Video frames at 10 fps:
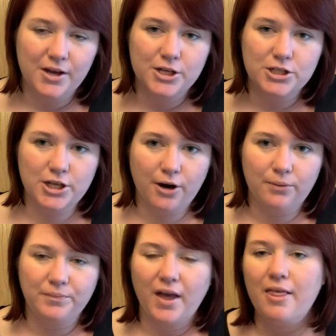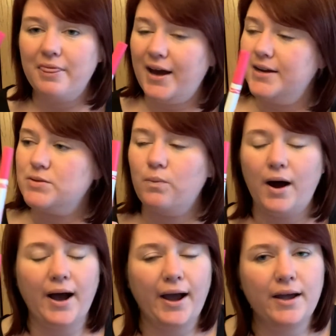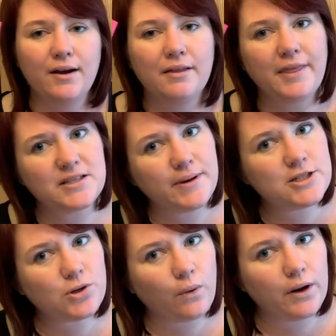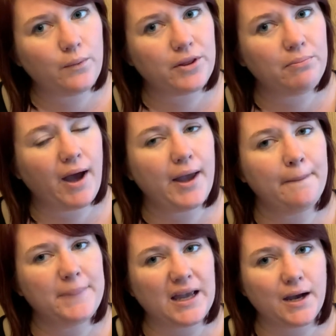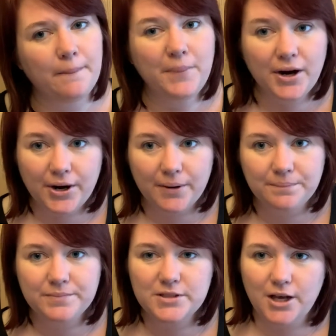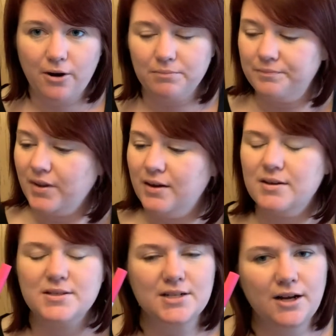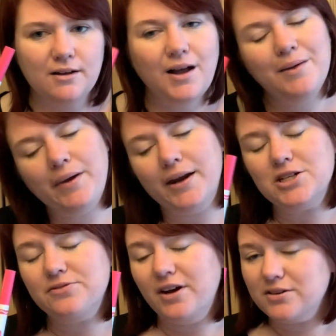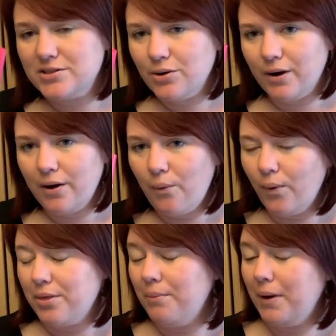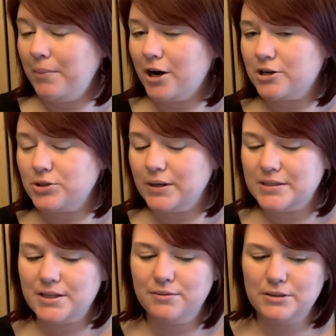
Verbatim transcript: So that is why that's my story with my pink marker. So still, I managed to find a story with my marker choice.